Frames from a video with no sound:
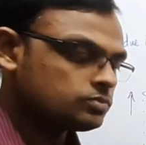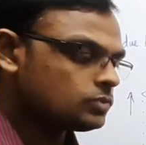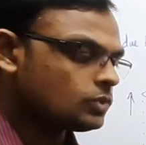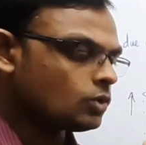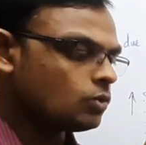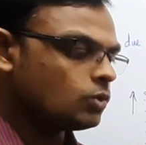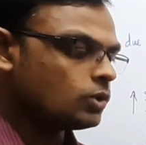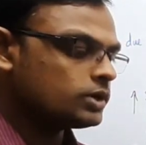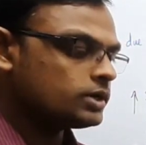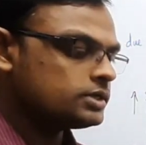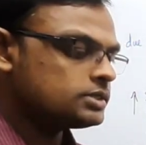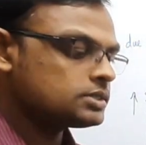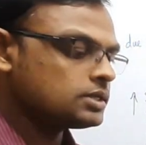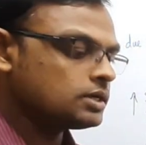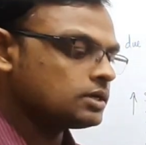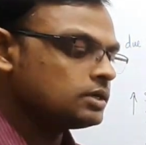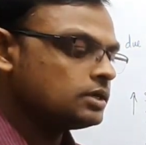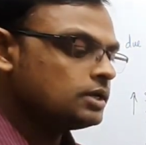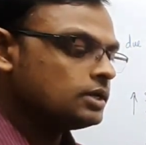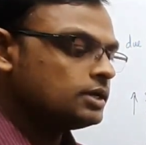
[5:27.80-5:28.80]
what is
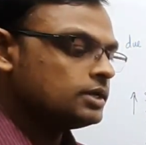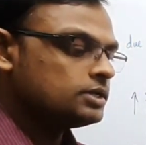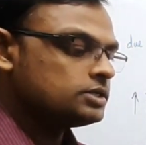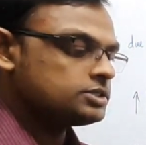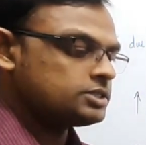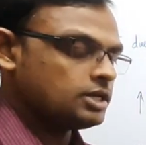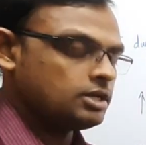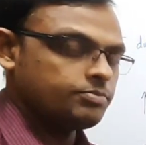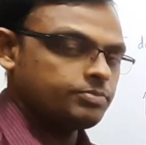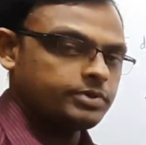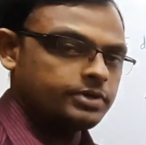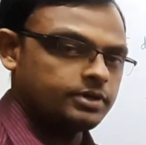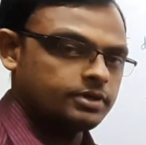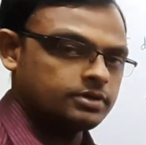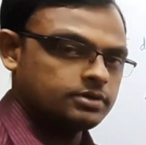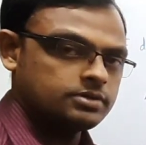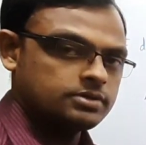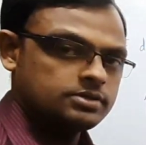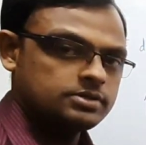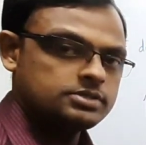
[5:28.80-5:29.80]
the shape here?
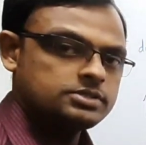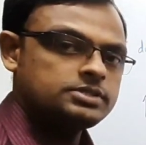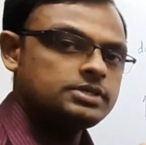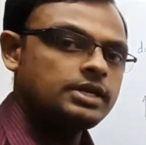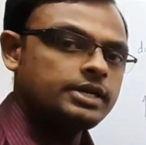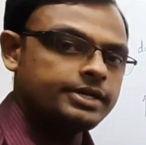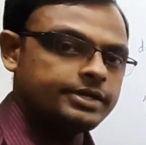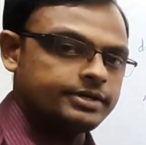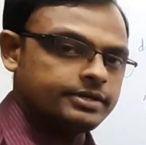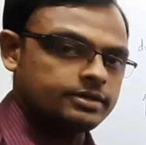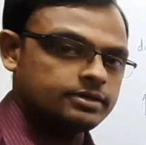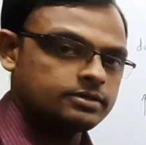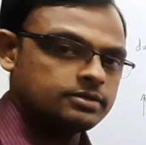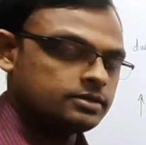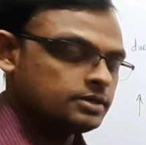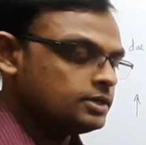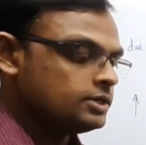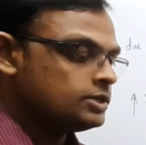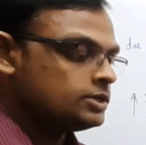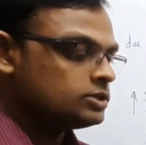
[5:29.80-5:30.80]
Cylinder.
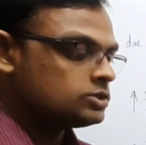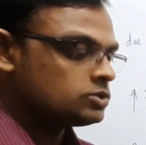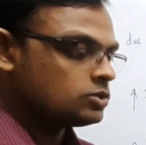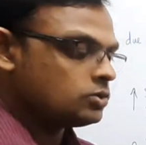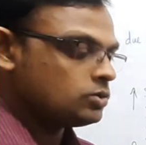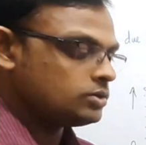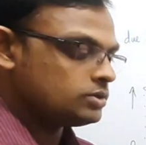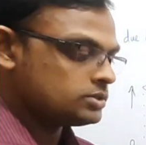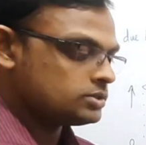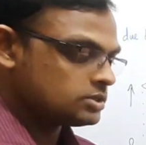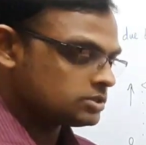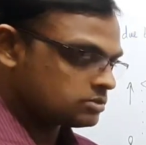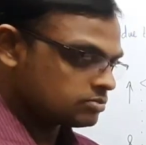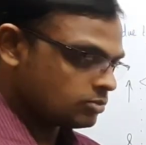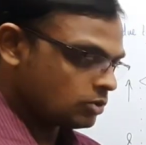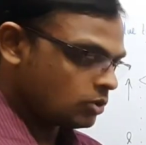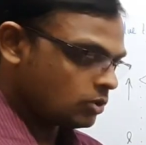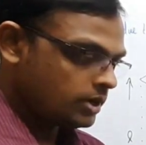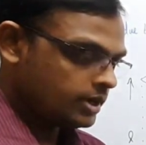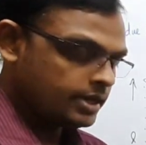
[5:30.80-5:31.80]
So it's a
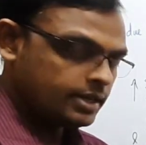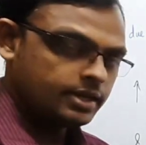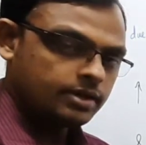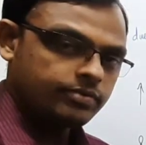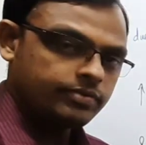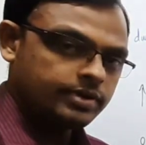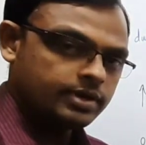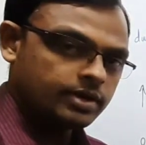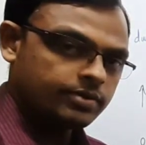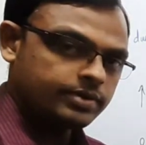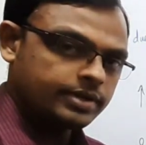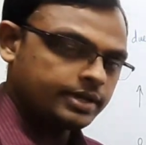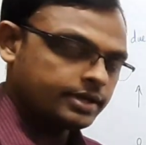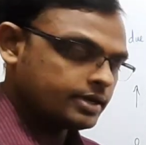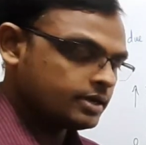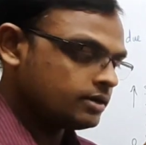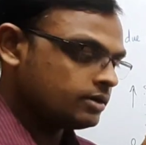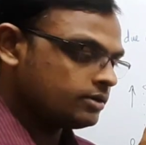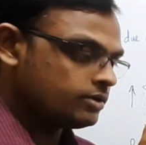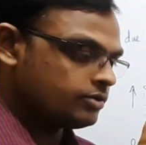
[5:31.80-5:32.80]
small area we have
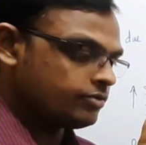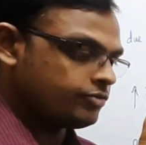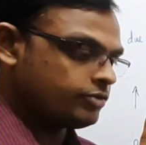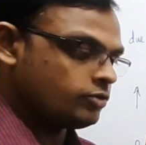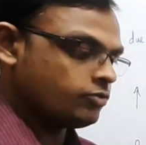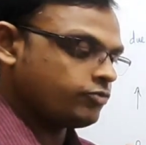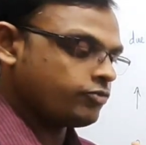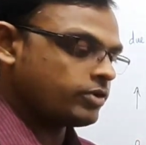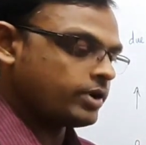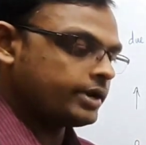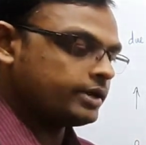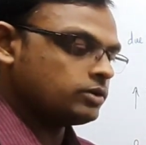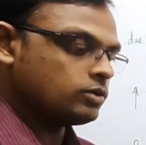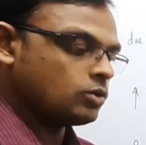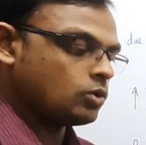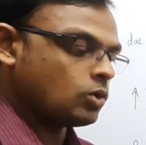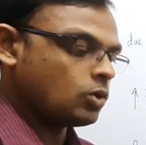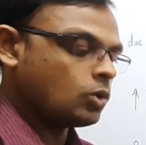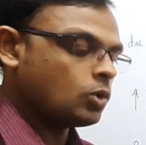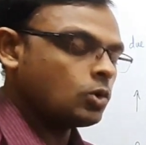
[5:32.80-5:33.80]
taken. If you find the
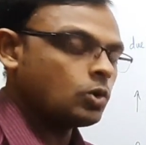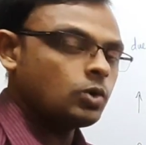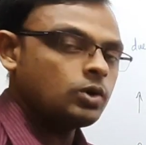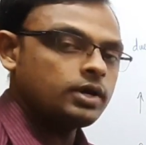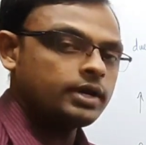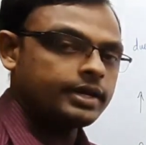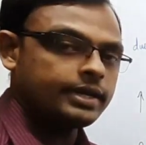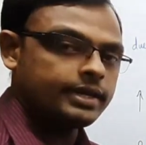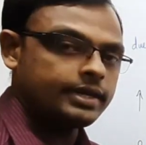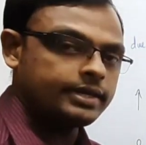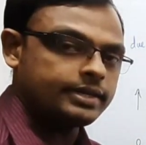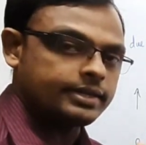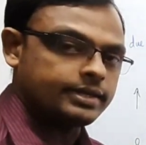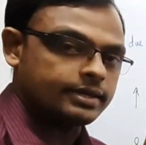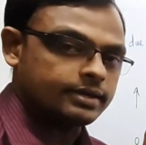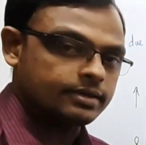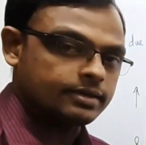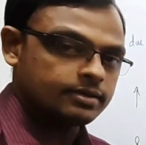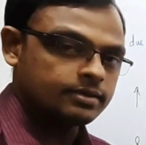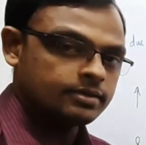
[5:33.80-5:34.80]
whole
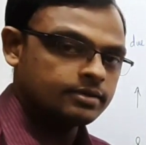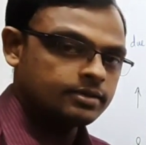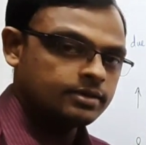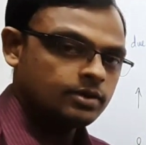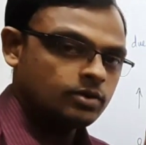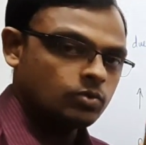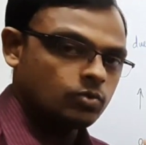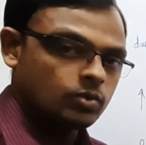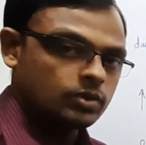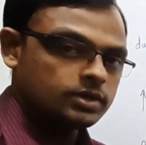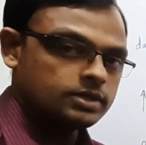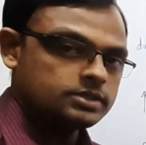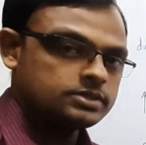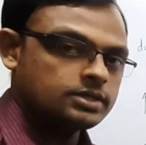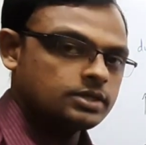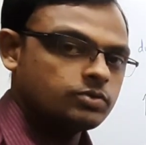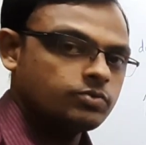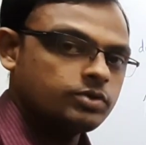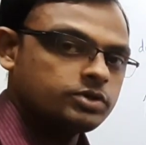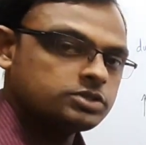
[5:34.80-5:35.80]
area, what is the
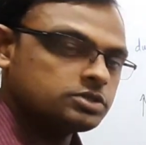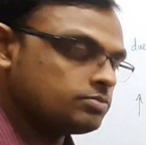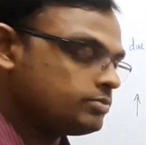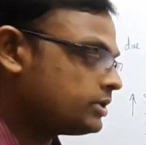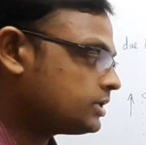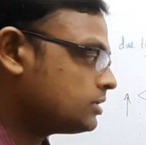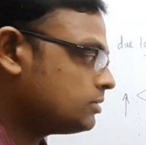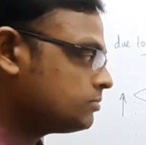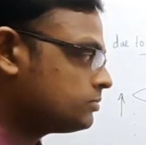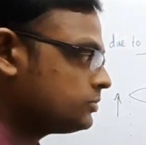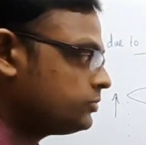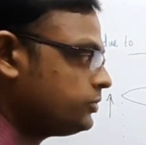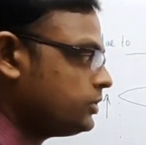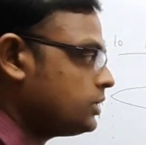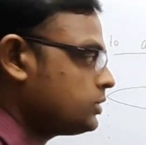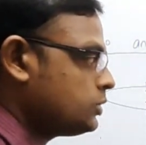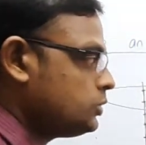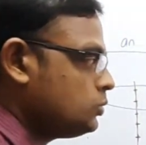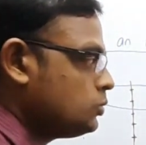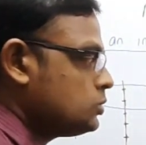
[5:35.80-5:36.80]
equation become? You have
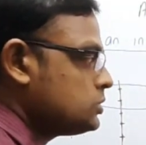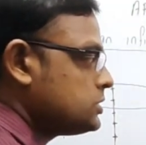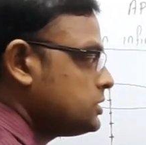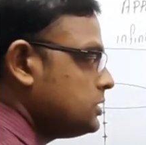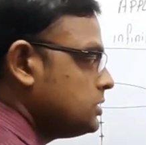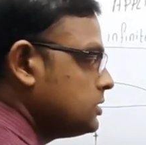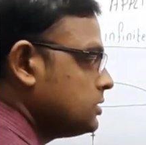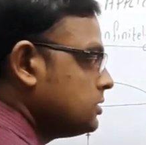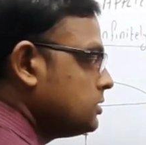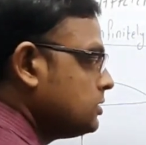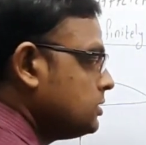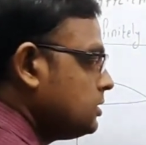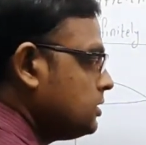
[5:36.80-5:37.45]
to use here